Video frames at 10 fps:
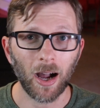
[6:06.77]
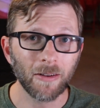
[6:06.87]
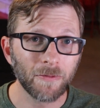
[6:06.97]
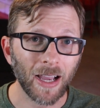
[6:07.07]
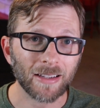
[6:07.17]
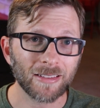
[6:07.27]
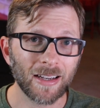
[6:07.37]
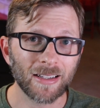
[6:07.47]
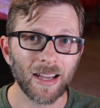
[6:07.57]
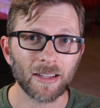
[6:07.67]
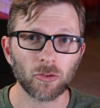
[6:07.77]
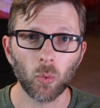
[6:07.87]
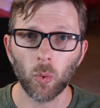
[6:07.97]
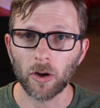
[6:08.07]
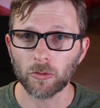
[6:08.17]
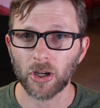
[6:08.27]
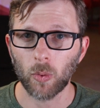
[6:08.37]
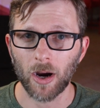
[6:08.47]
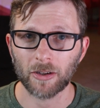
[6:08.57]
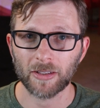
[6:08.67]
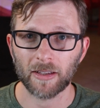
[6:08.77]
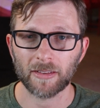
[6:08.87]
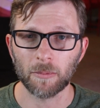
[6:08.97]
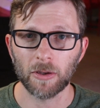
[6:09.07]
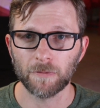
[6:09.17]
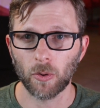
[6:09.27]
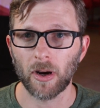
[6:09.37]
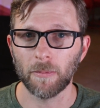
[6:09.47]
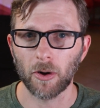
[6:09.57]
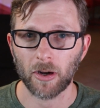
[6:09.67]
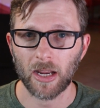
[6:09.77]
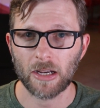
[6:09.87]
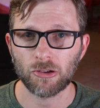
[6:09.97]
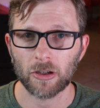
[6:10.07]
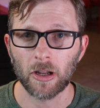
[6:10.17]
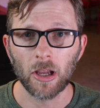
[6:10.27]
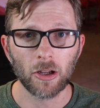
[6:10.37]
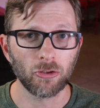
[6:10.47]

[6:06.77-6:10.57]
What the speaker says: Unvaccinated guests will require testing before embarkation,